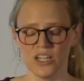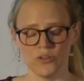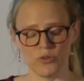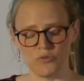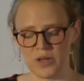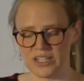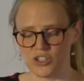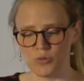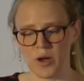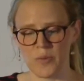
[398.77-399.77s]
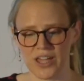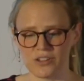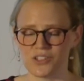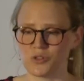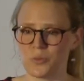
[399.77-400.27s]
we've been to
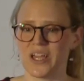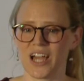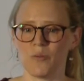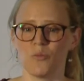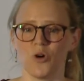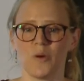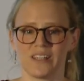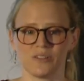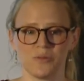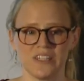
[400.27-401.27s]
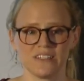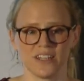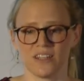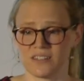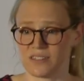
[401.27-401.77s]
Barbados to pick up more puzzle
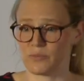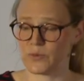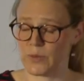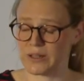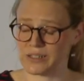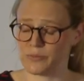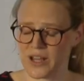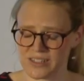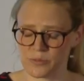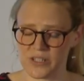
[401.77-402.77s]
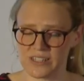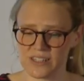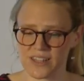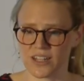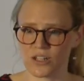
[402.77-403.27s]
pieces
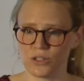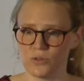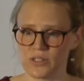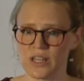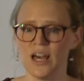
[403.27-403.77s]
and clues